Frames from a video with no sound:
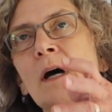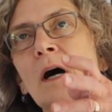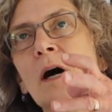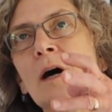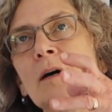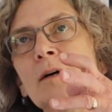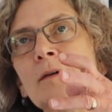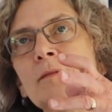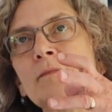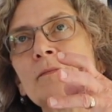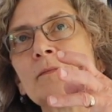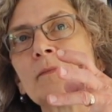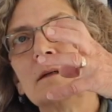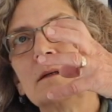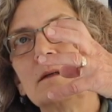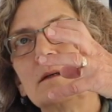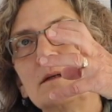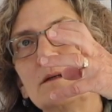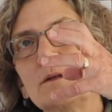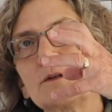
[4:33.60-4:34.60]

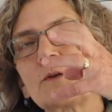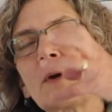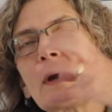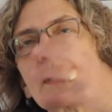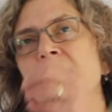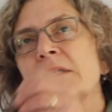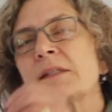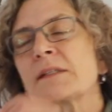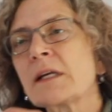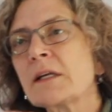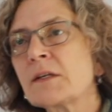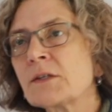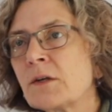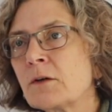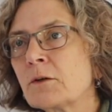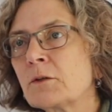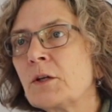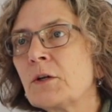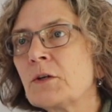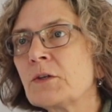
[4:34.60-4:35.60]
trying to stay
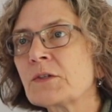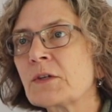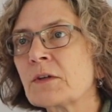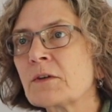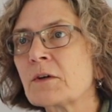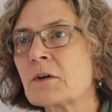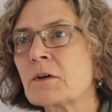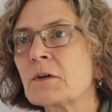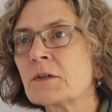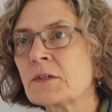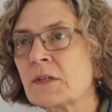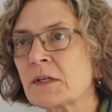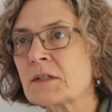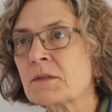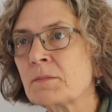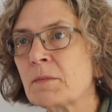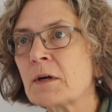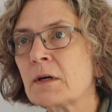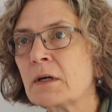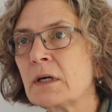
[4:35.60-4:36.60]
so close to the girls'
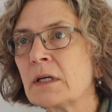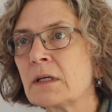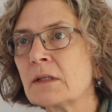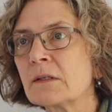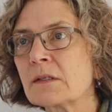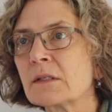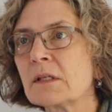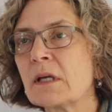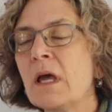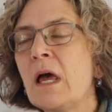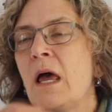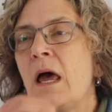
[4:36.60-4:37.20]
experience,